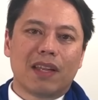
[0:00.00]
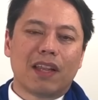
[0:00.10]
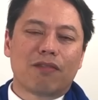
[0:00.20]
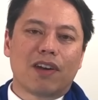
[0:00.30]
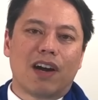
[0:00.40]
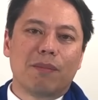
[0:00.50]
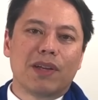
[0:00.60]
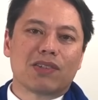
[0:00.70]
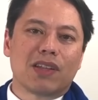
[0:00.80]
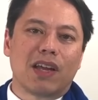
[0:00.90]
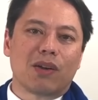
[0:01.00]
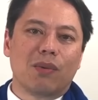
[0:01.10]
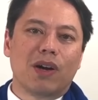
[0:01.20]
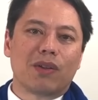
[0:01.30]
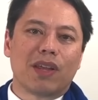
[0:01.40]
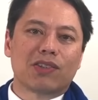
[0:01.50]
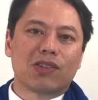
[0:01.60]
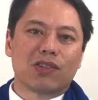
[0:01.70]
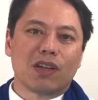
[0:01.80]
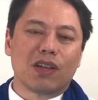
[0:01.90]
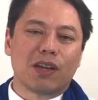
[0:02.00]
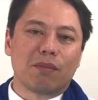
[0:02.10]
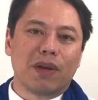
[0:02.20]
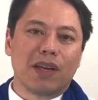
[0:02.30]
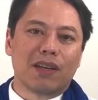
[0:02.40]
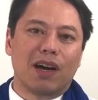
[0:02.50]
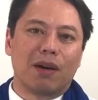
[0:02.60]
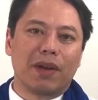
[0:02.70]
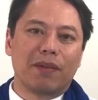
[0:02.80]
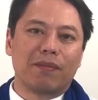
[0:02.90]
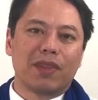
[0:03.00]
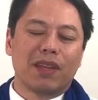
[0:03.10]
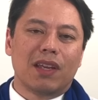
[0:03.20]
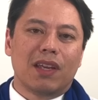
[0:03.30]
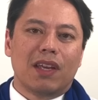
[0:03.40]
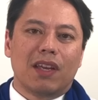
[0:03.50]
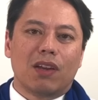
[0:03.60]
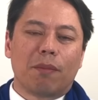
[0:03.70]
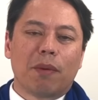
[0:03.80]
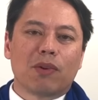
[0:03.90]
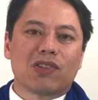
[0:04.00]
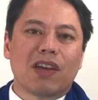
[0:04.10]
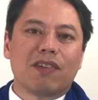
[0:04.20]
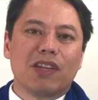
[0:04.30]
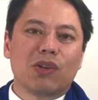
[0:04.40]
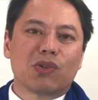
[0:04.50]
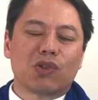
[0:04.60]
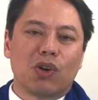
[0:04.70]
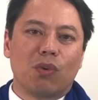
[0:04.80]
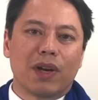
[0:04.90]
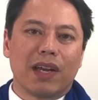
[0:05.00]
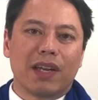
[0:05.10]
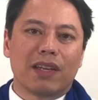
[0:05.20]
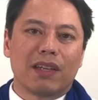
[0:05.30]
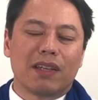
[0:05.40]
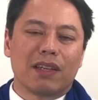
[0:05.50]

they left comments like, well, that's just a clickbait comment. I remember 7 years ago when I